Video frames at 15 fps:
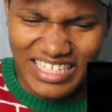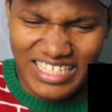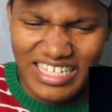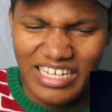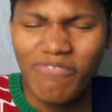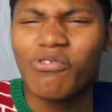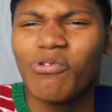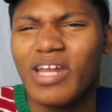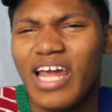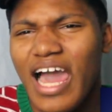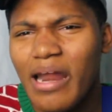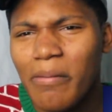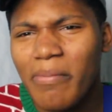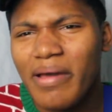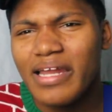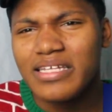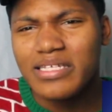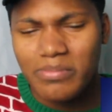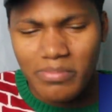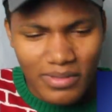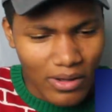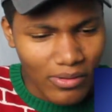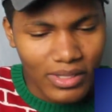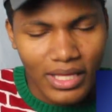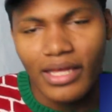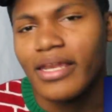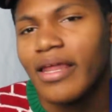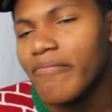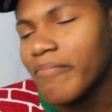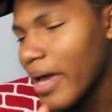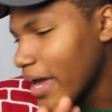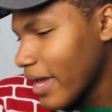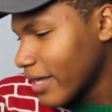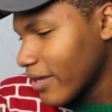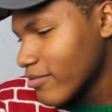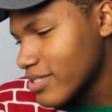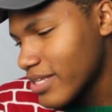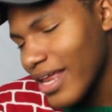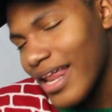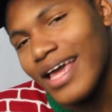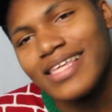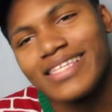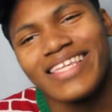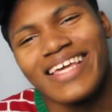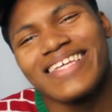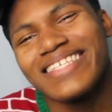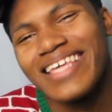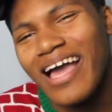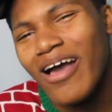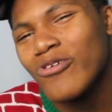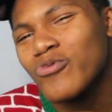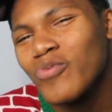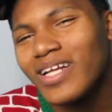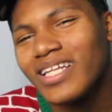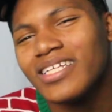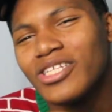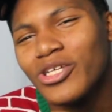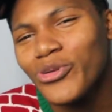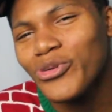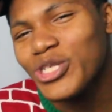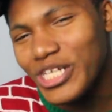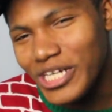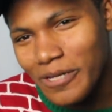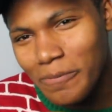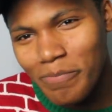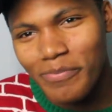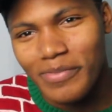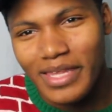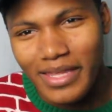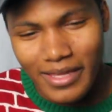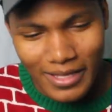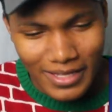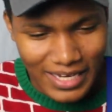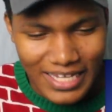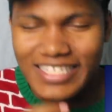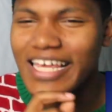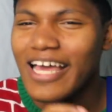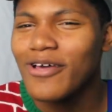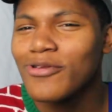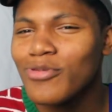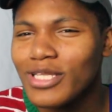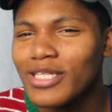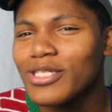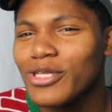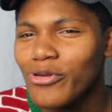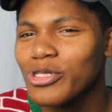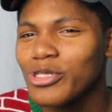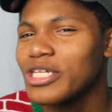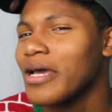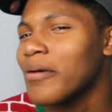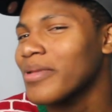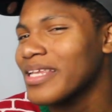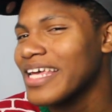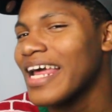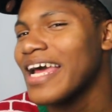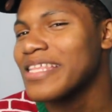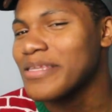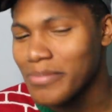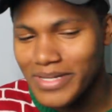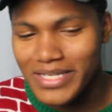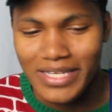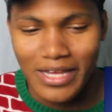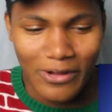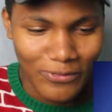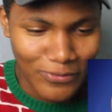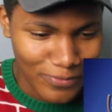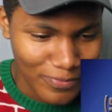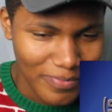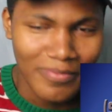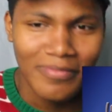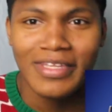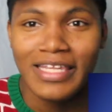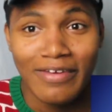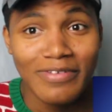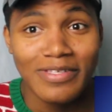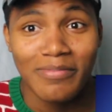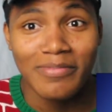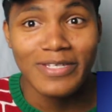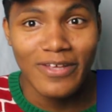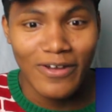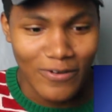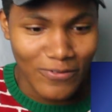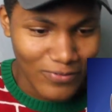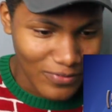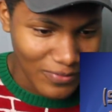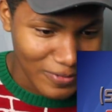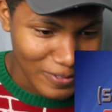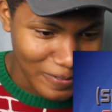See, if you would've had a better, okay, never mind, I ain't gonna say that, because that sounds really douchey. That sounds really douchey, I'm gonna leave that to myself. I'm gonna leave it to myself.